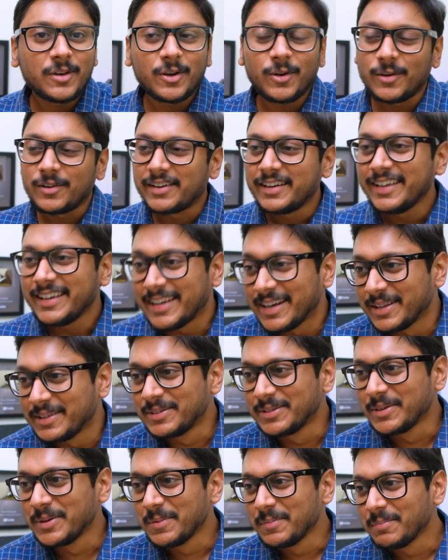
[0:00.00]
were already
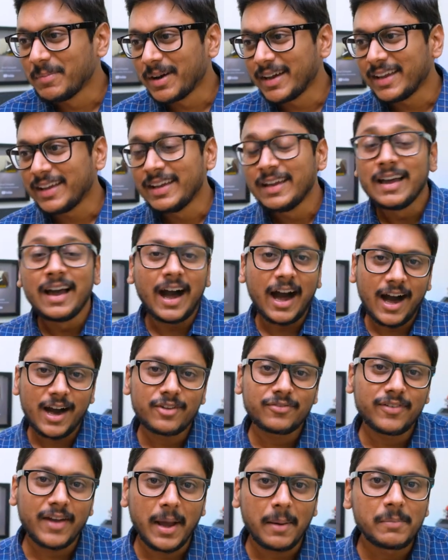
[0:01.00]
consumed by our
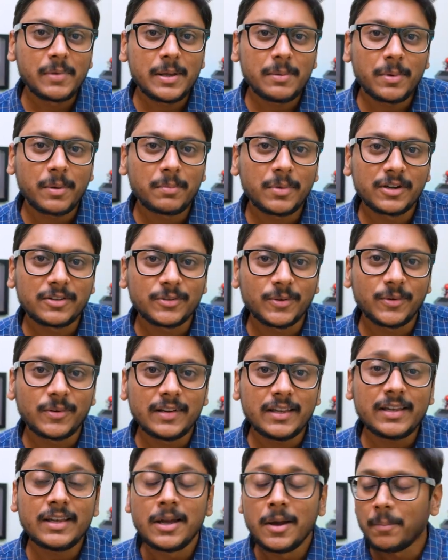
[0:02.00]
family members
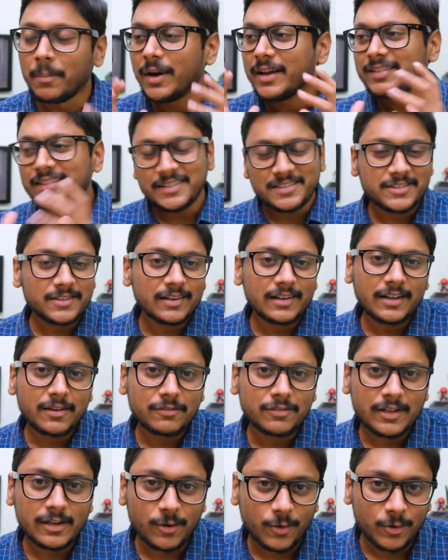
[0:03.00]
only. My sister
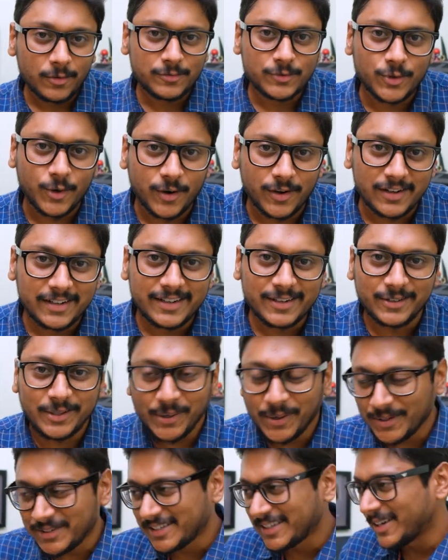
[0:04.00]
loves a lot of chocolate,
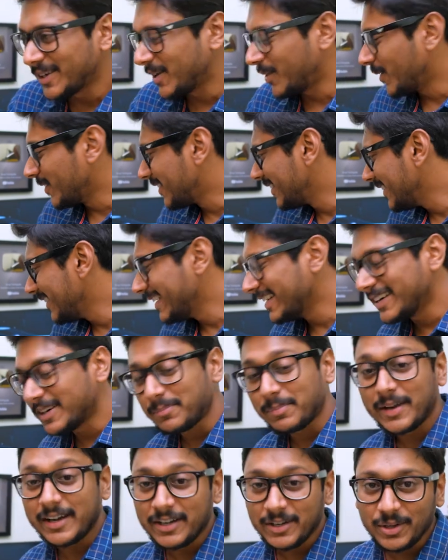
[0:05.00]
so she already
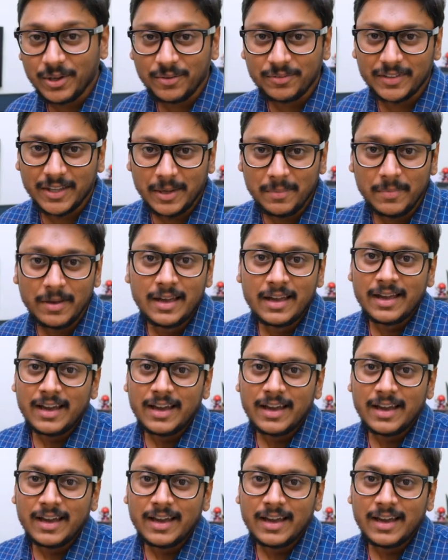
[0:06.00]
ate plenty of them.